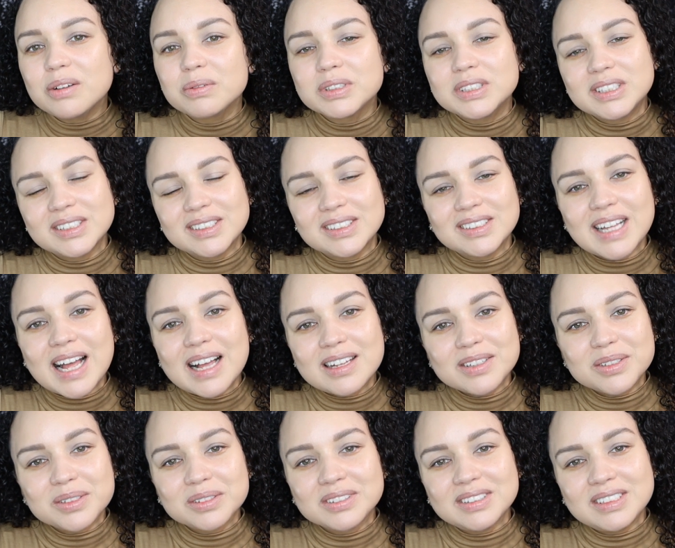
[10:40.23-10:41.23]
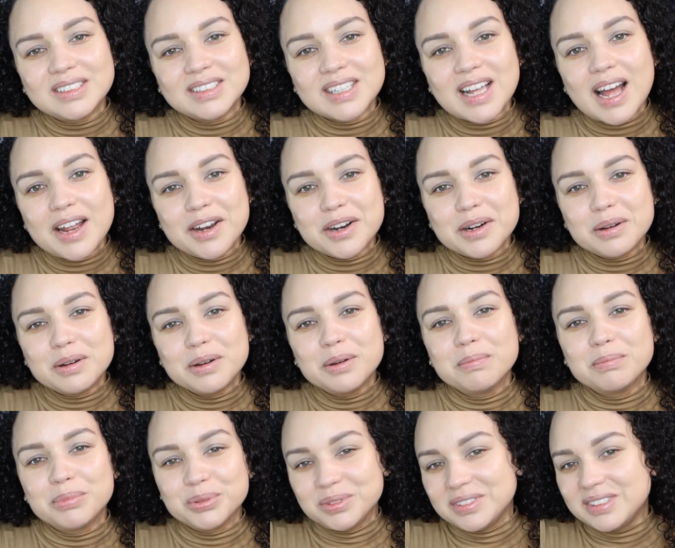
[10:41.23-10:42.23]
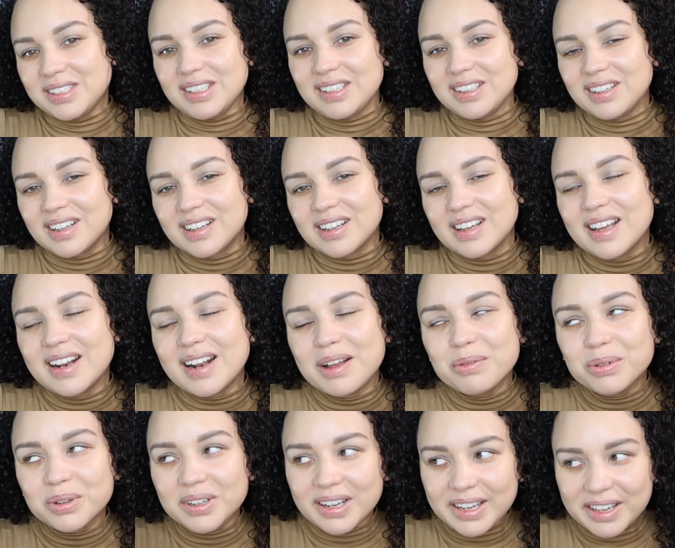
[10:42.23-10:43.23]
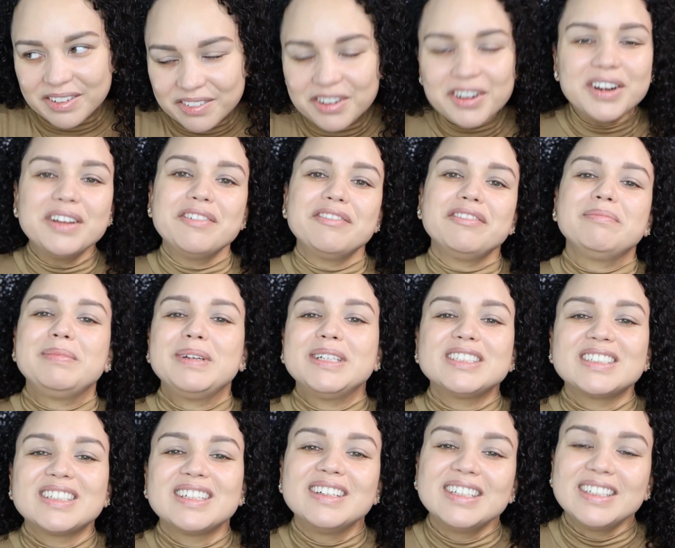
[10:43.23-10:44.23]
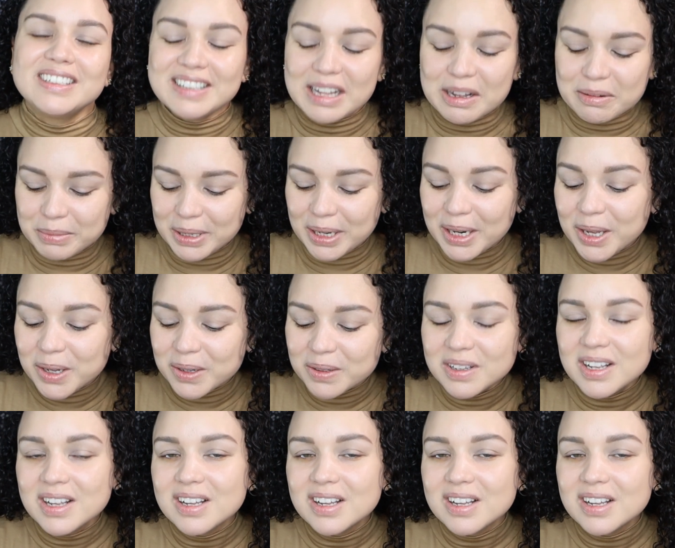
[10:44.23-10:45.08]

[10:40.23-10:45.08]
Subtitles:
which is Dazzle Desire Boutique, and I will leave her information linked down below